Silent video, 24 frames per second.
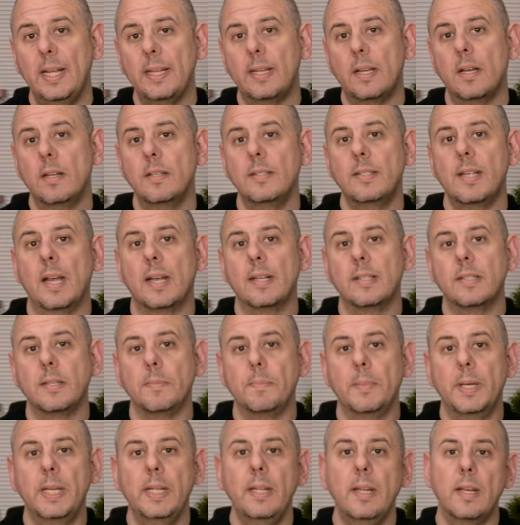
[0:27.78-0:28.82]
they
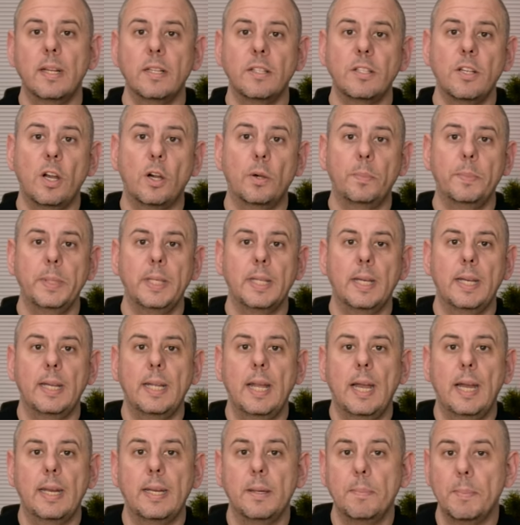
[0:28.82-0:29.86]
contacted me and told me they
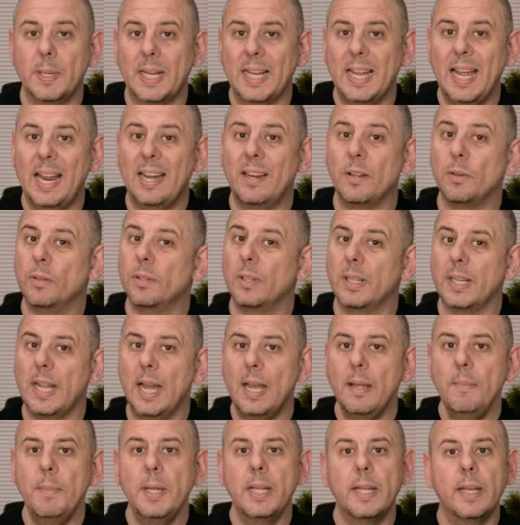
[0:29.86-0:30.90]
had a mechanical
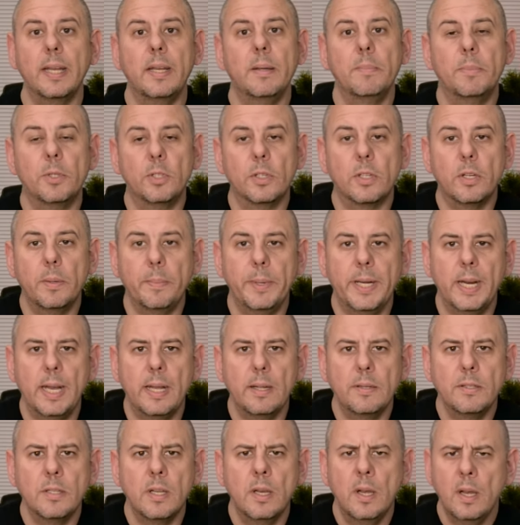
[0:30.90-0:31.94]
gaming keyboard coming
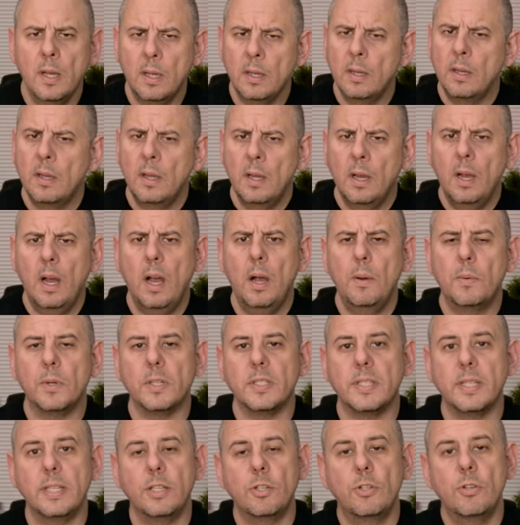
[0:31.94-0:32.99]
out, I
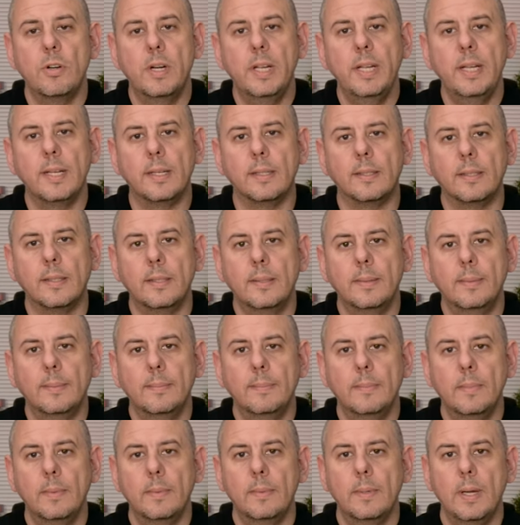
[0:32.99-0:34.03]
was intrigued
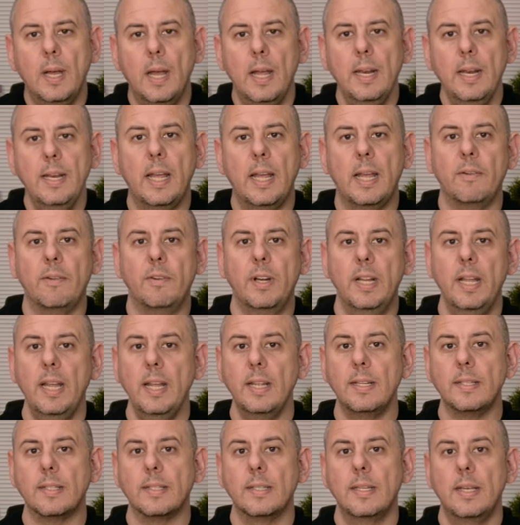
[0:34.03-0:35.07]
and here it
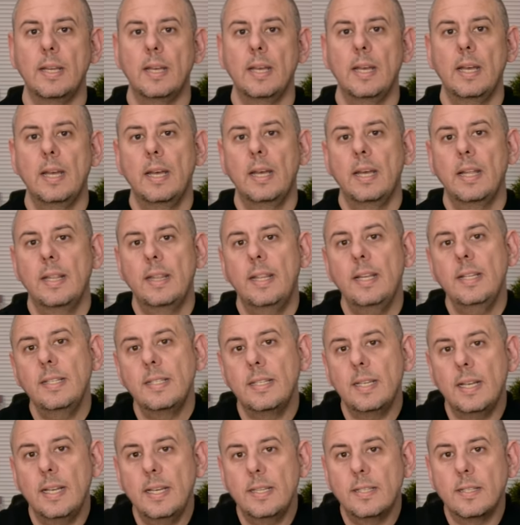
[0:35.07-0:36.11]
is. This
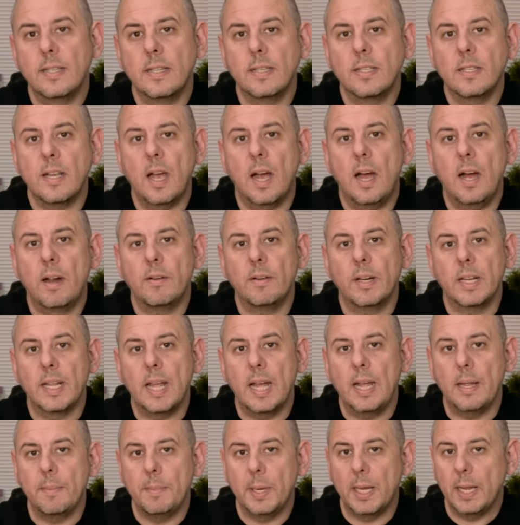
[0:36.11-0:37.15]
is the Sahara
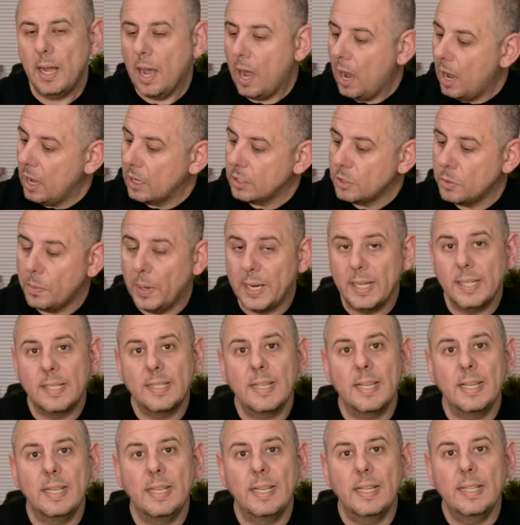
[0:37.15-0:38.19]
Gaming
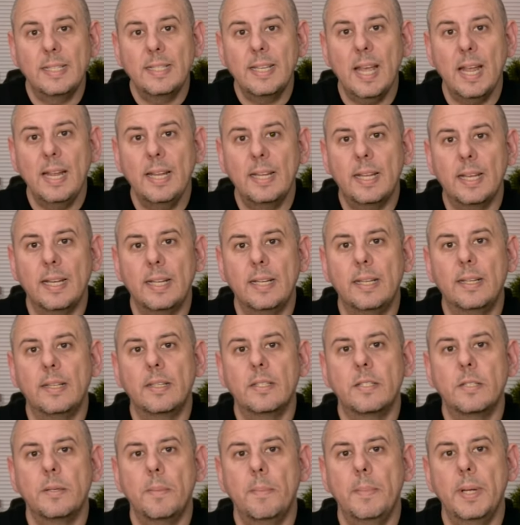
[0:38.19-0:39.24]
R20 10
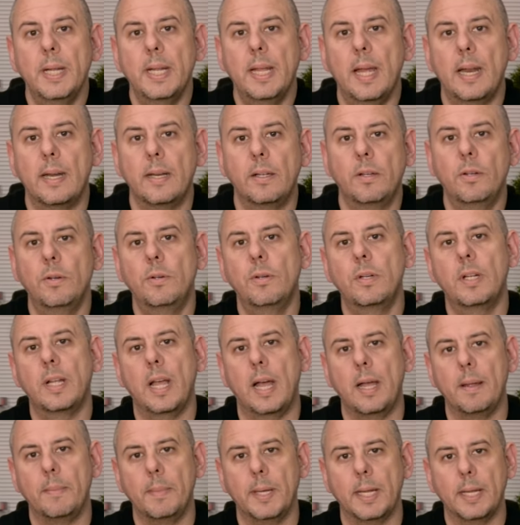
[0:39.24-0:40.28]
keyless mechanical
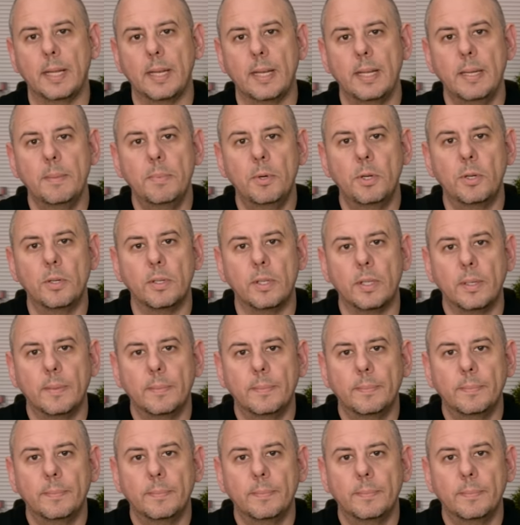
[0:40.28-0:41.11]
gaming keyboard.